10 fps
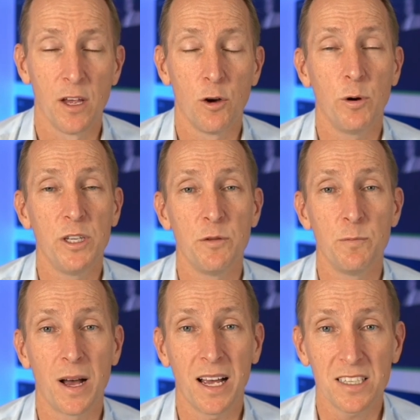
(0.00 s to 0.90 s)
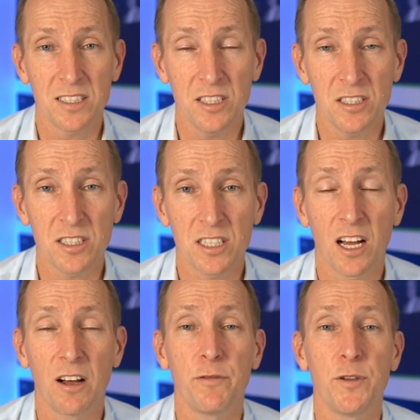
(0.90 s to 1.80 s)
When you master
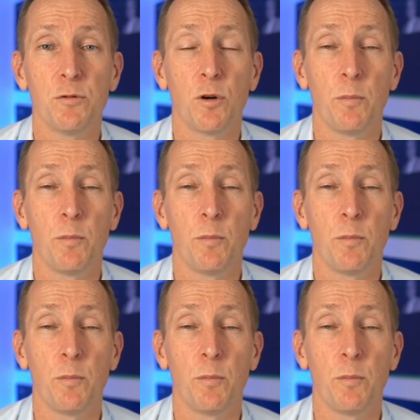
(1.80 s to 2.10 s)
yourself, you will